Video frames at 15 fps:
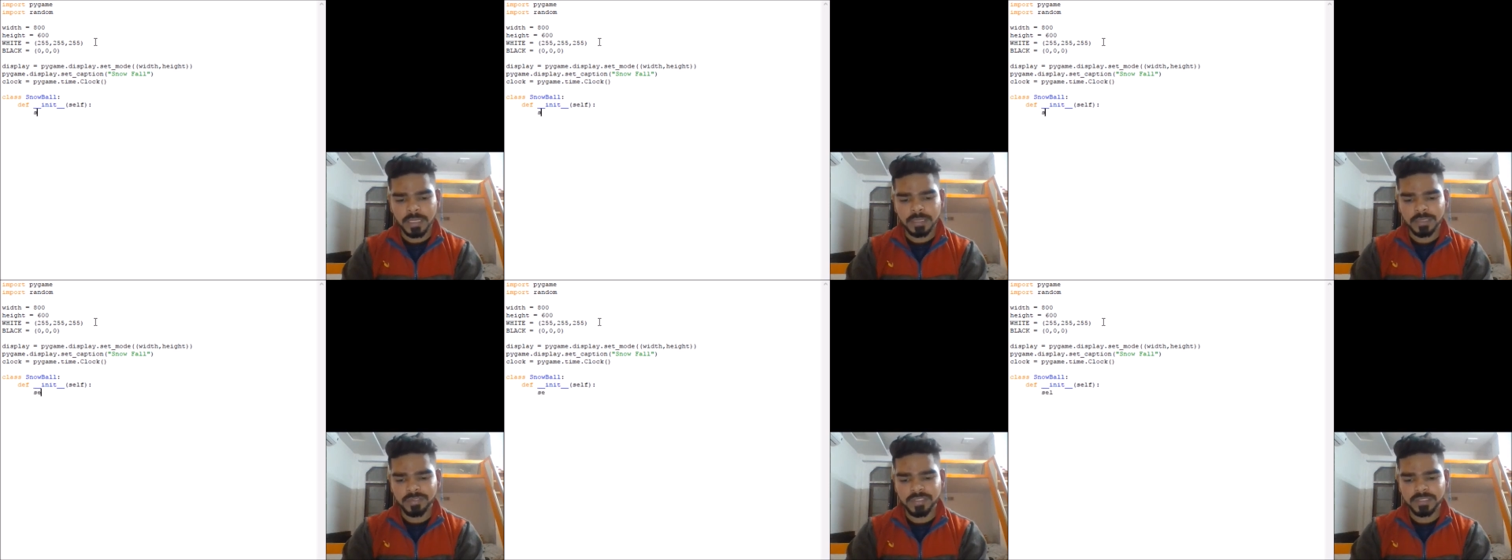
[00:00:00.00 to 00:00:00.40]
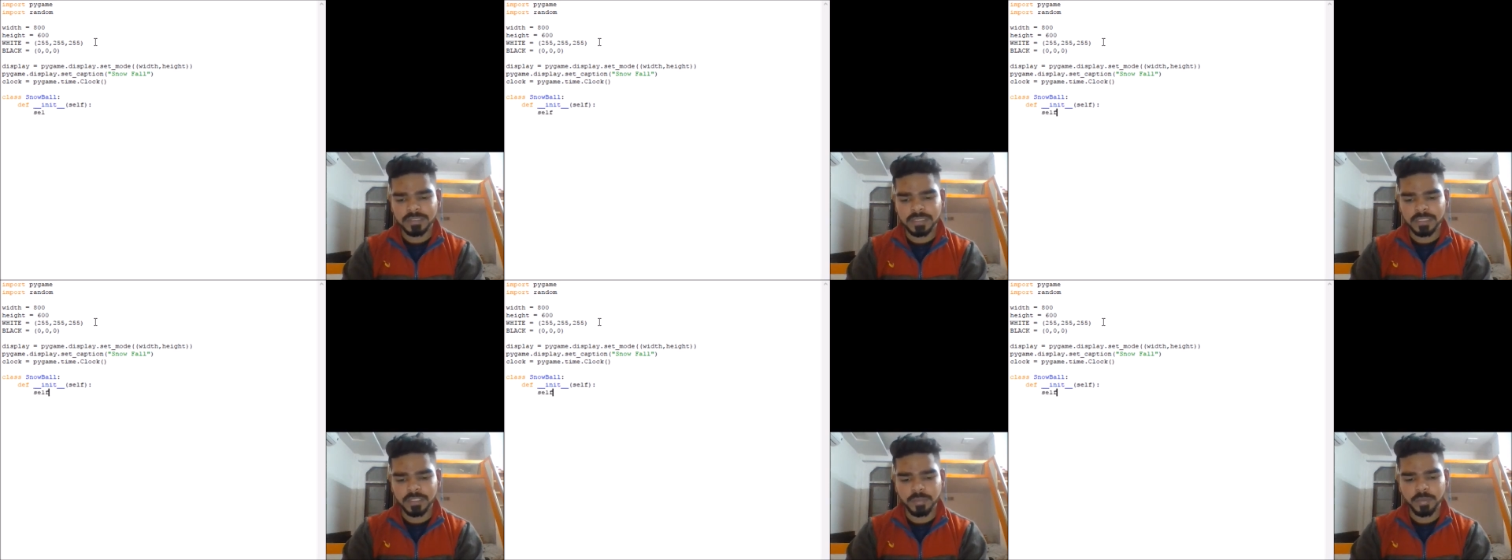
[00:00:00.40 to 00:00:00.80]
The first
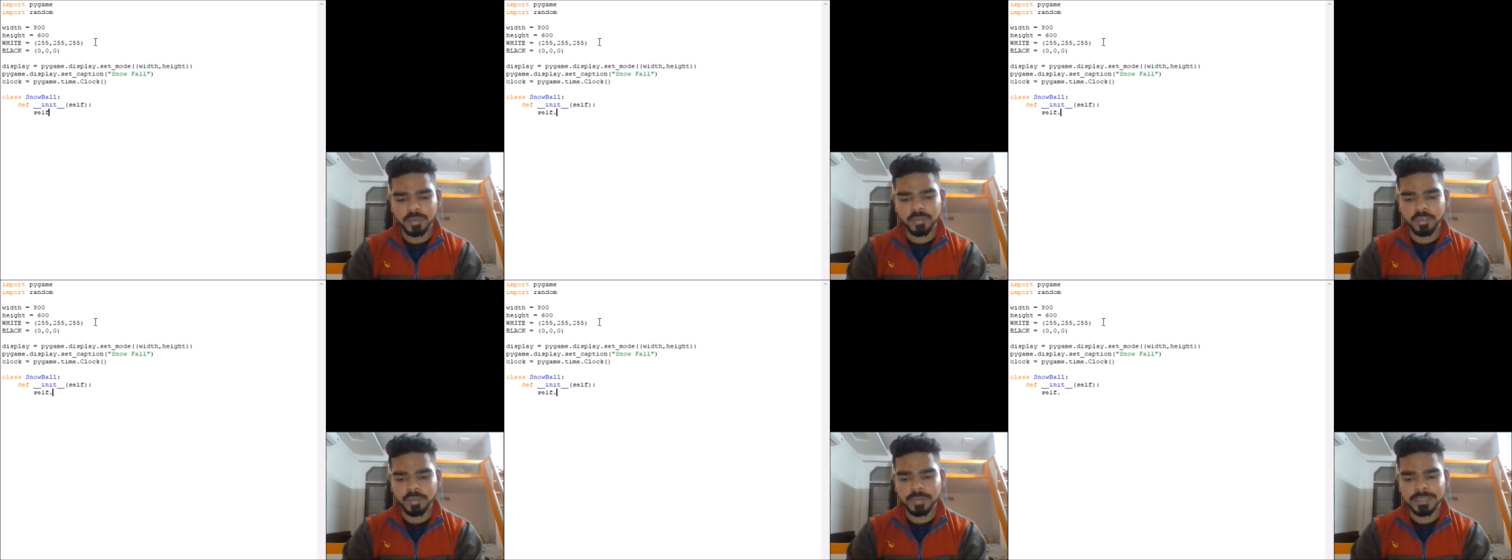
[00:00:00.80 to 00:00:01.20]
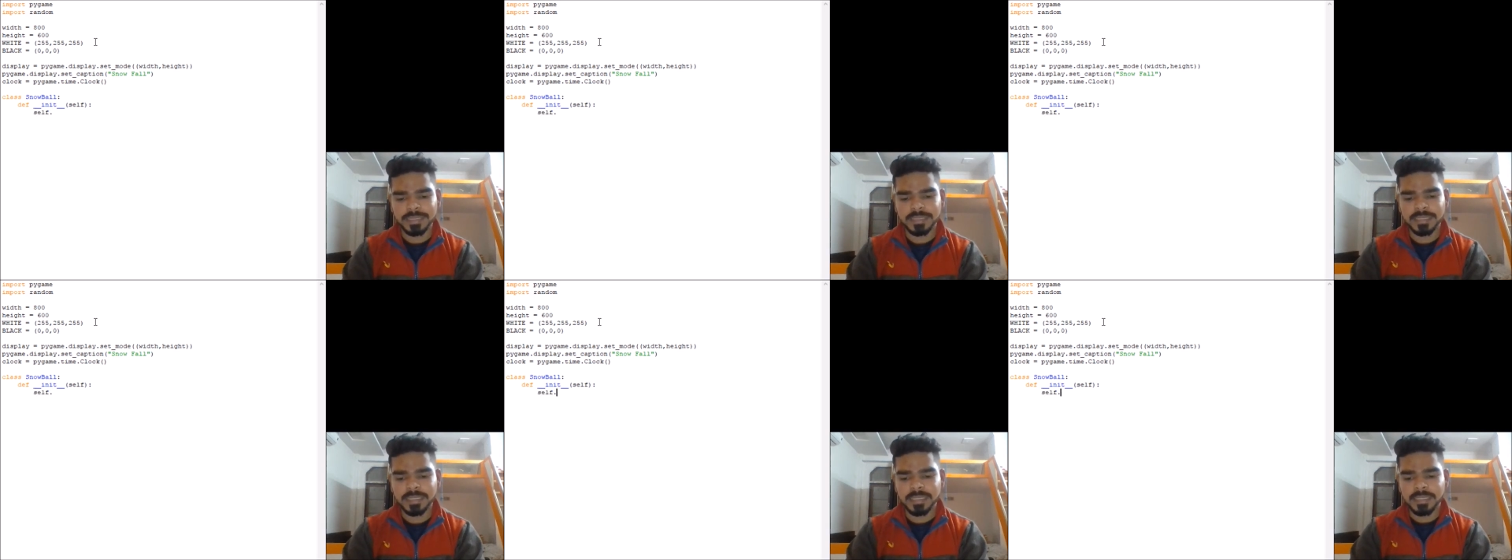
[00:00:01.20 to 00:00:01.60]
attribute would be
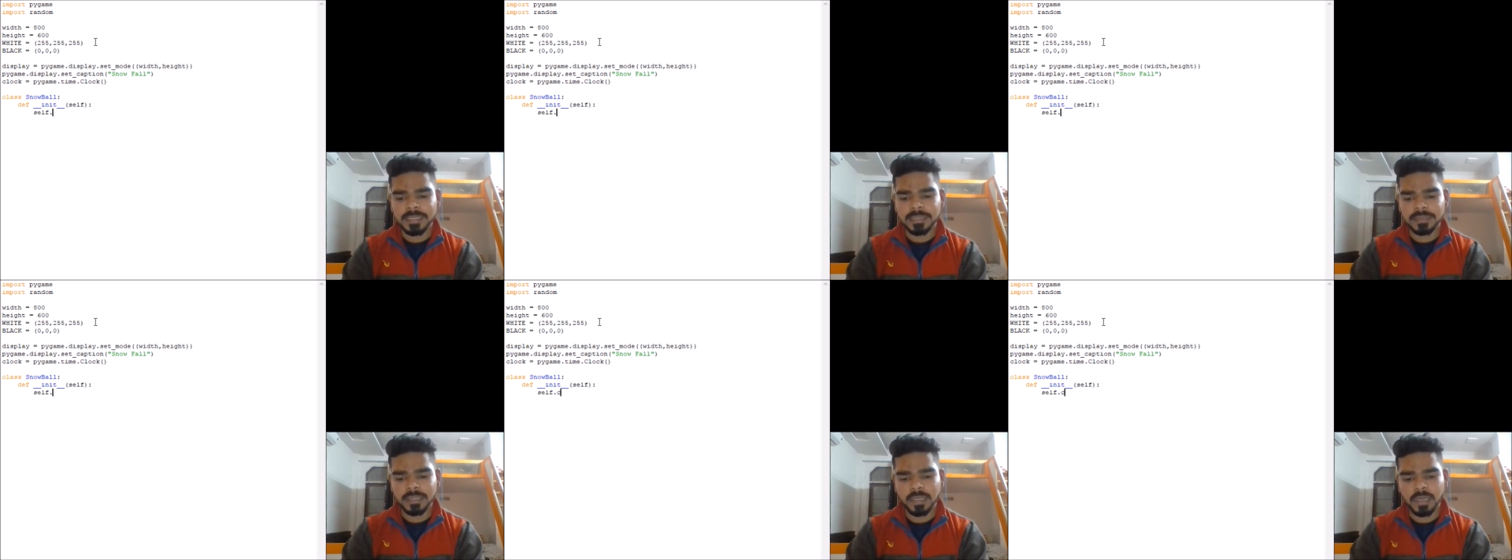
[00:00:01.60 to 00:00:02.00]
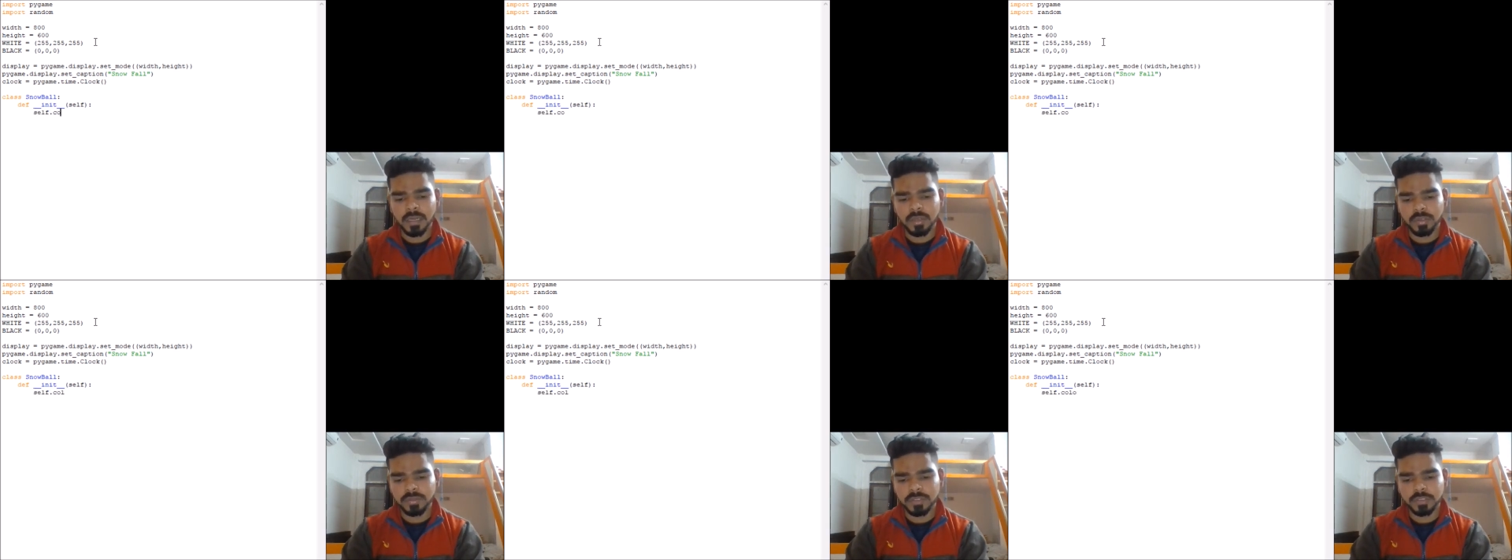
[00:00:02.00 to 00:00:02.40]
the
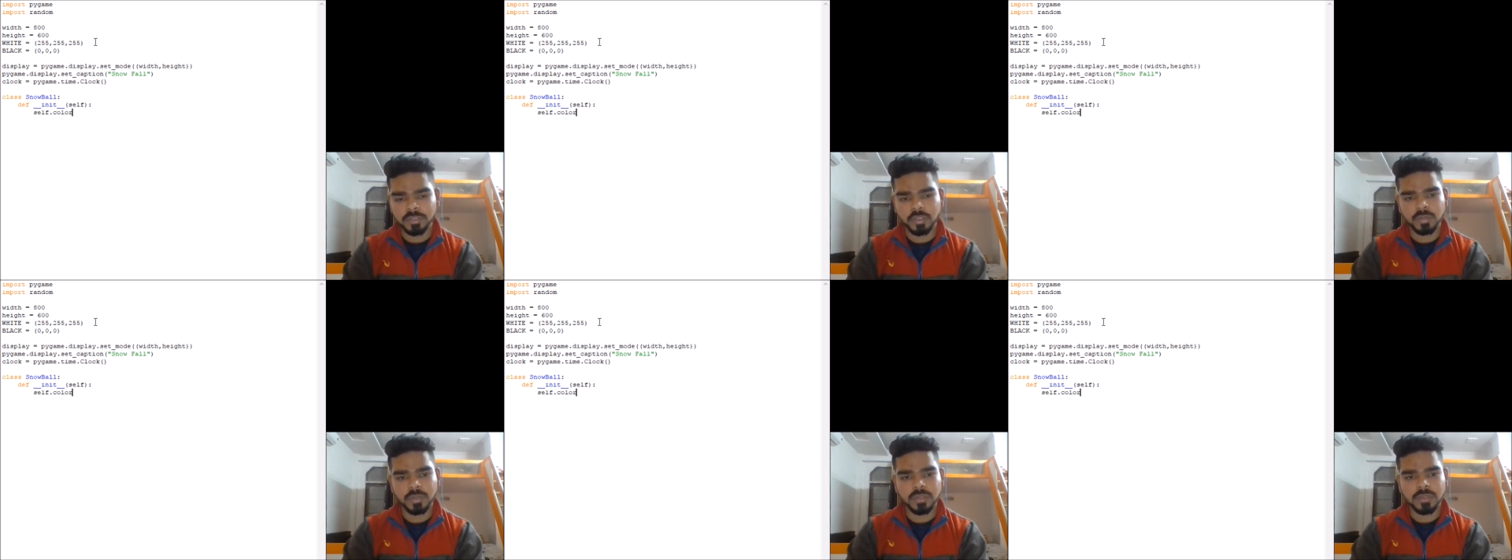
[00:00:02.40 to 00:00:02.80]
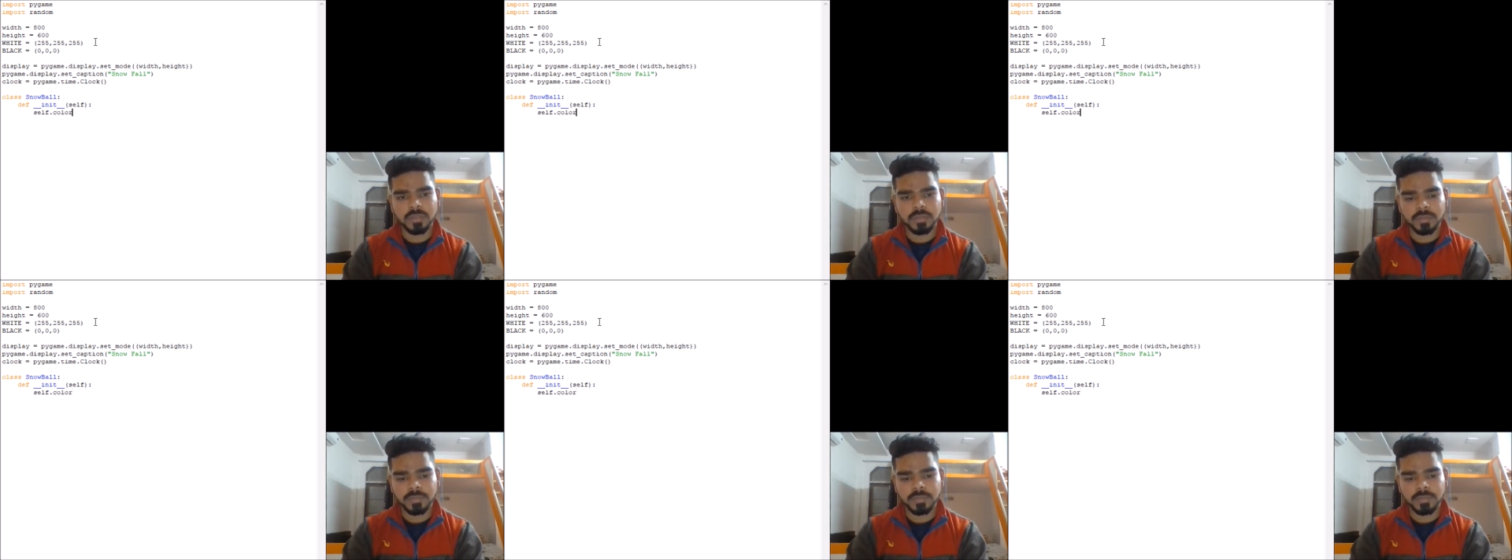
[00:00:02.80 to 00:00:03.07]
color of the snowball.